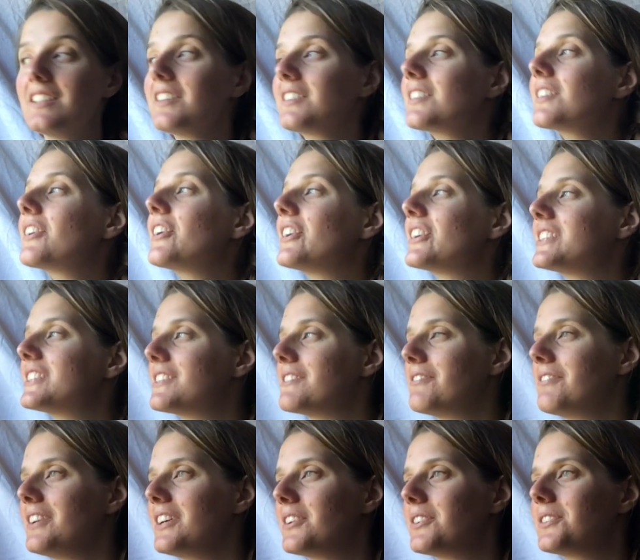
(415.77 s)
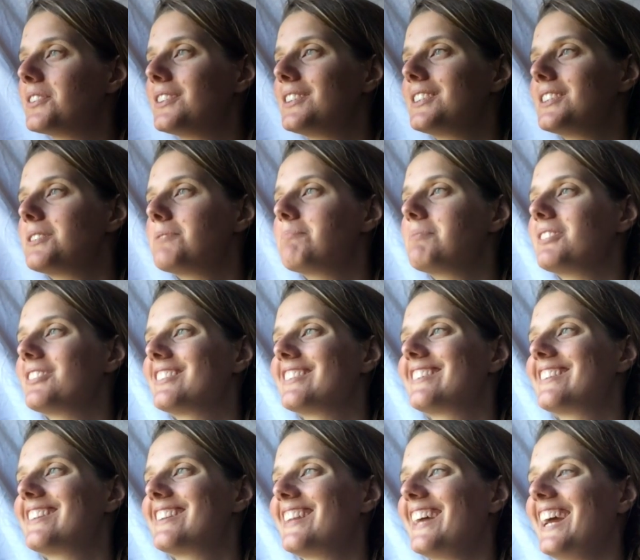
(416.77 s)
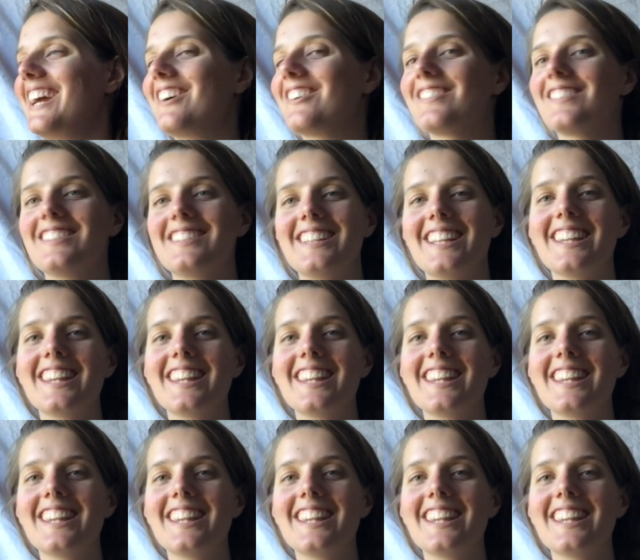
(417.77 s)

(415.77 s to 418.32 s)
looked across the field just beyond the house,